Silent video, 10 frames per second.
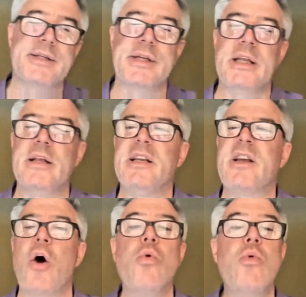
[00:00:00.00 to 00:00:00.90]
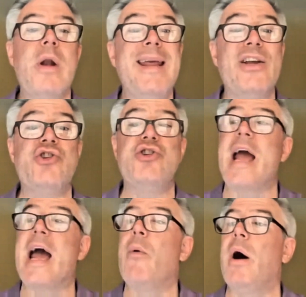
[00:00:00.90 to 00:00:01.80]
and see that it's only a
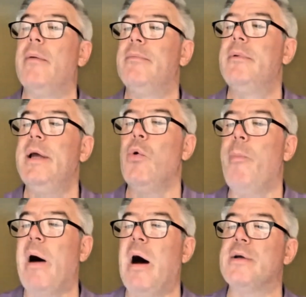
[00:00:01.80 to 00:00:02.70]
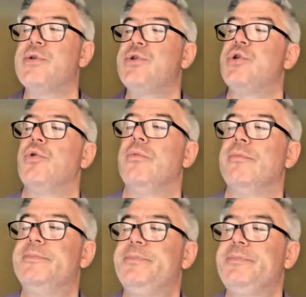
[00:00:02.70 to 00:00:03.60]
shower. It will pass soon.